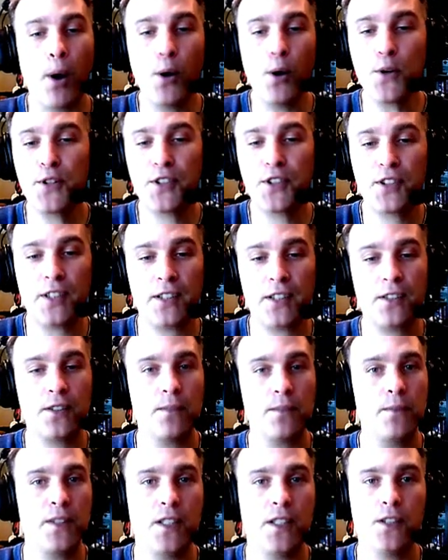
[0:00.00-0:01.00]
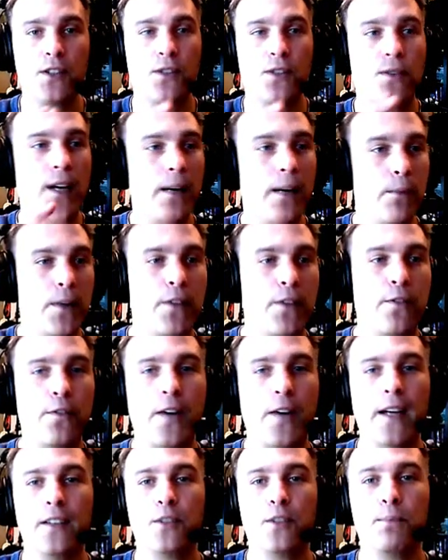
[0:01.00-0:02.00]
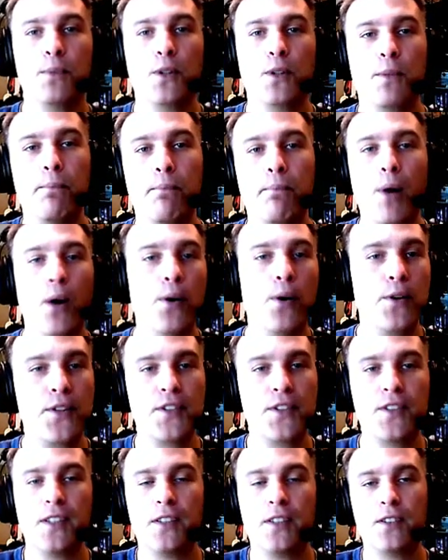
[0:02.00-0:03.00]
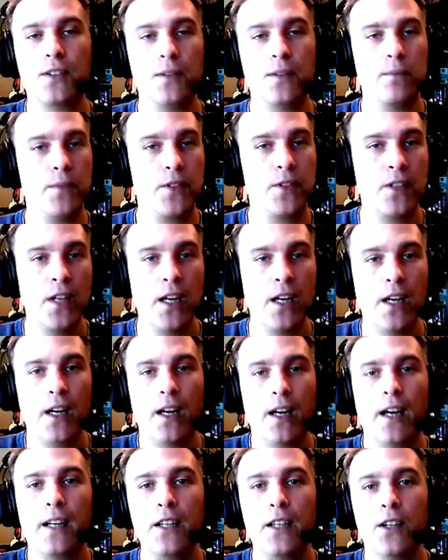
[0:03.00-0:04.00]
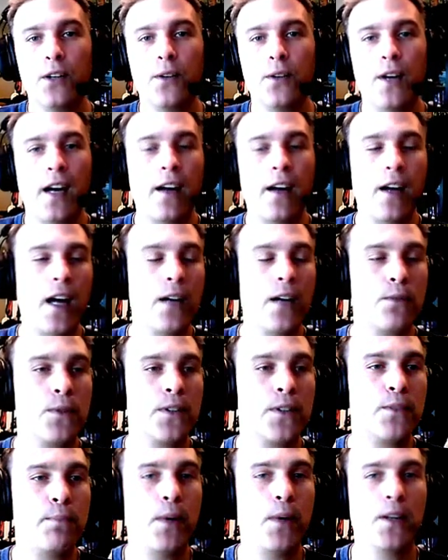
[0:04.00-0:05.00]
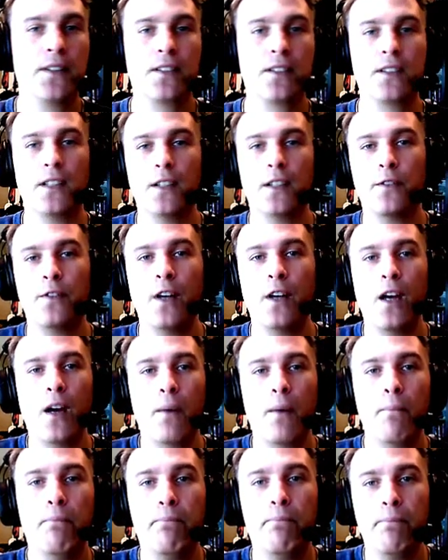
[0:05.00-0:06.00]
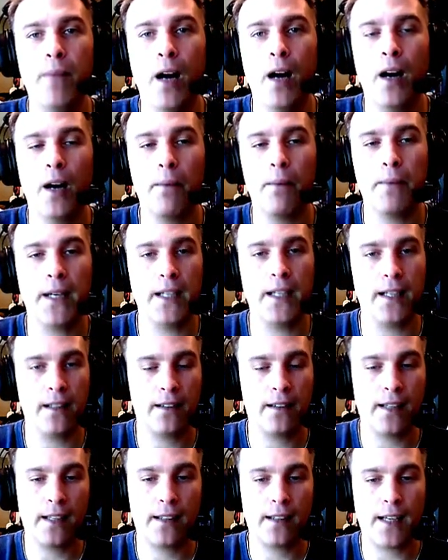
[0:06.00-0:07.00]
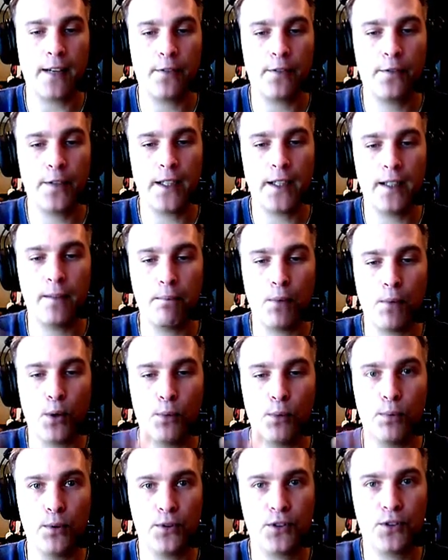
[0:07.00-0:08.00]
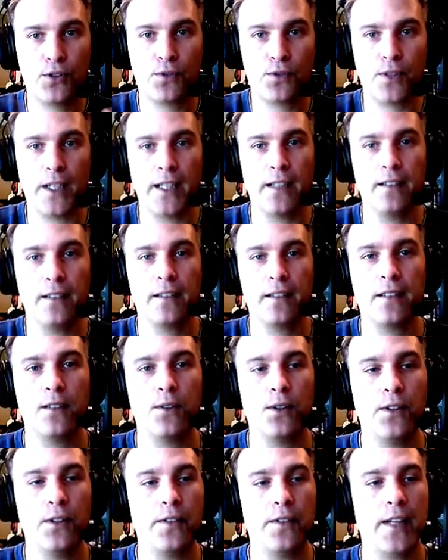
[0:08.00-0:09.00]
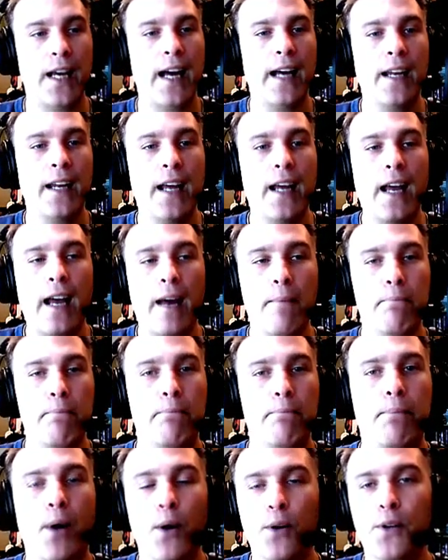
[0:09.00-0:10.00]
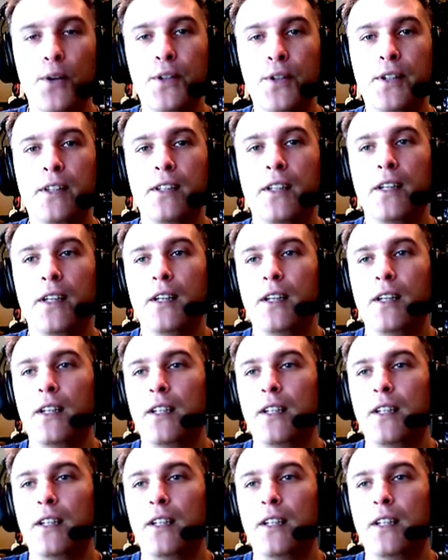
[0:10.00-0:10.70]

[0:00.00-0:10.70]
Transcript: Both systems integrate with Facebook. Both systems, are responsive, meaning that they fit in mobile screens and all of that, and both